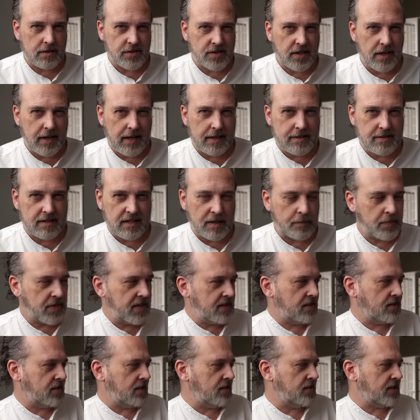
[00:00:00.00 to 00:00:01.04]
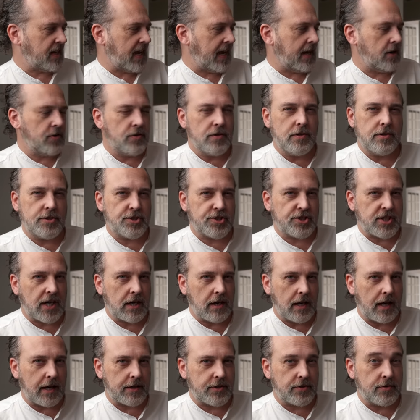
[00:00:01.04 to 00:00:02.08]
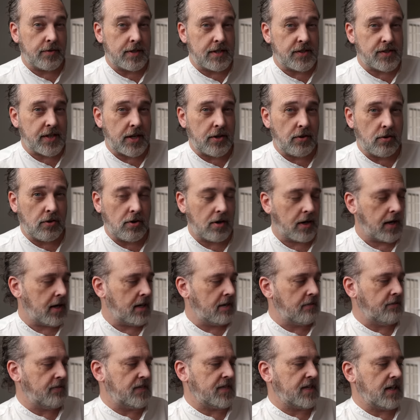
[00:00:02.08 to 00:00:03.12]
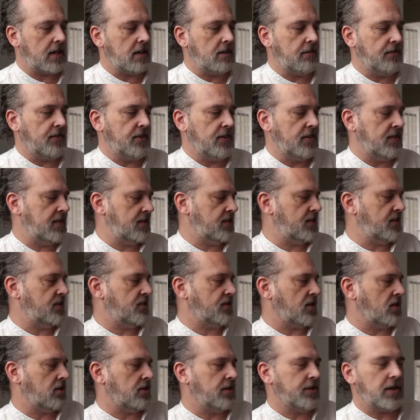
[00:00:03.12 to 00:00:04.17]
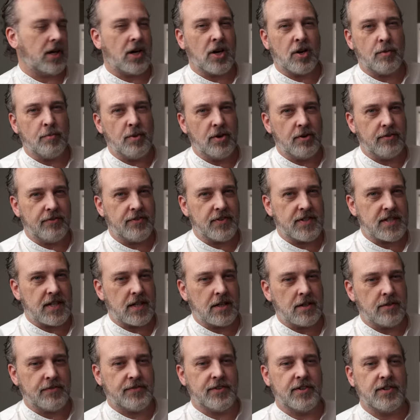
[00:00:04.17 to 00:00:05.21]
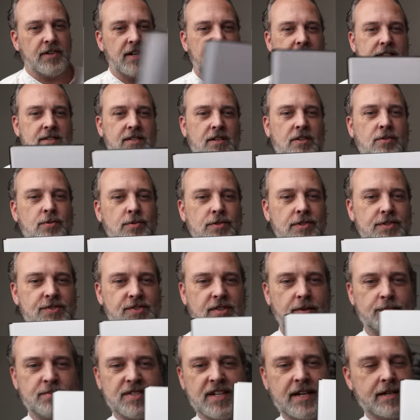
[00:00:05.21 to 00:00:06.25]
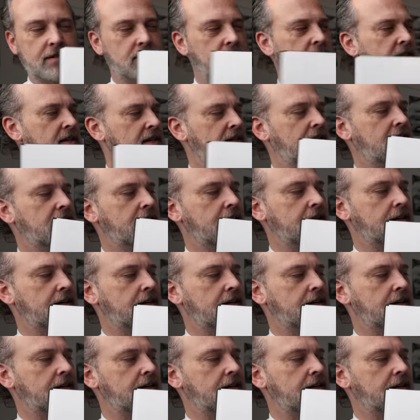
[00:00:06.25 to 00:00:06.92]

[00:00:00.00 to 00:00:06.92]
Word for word: right, so next up, this is Andrew Cherlat, who is a Ukrainian photographer. This is called Automotive Photographer and has a cool subtitle in